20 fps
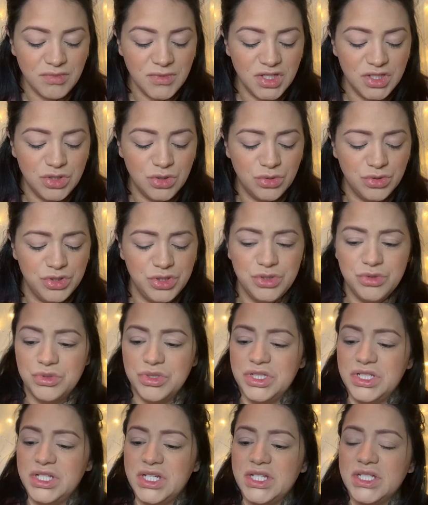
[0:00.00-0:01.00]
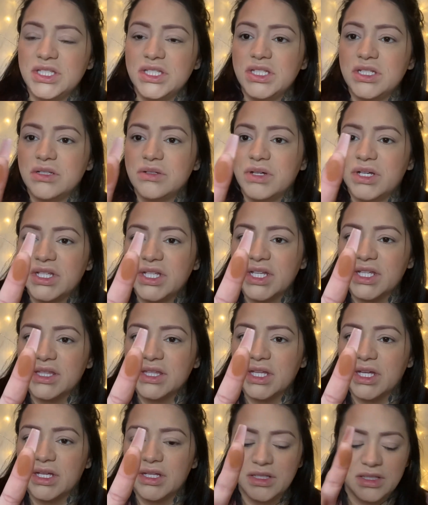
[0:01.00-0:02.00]
Told You is really nice too. I like
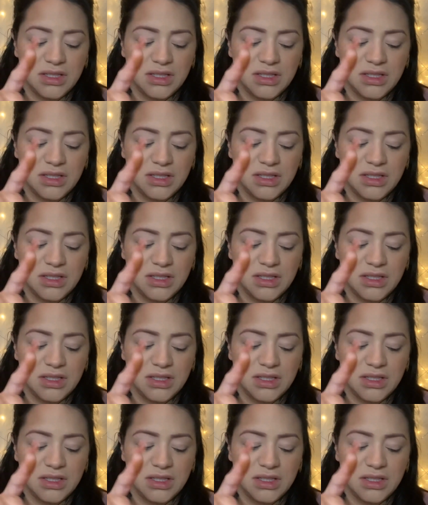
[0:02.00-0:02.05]
that.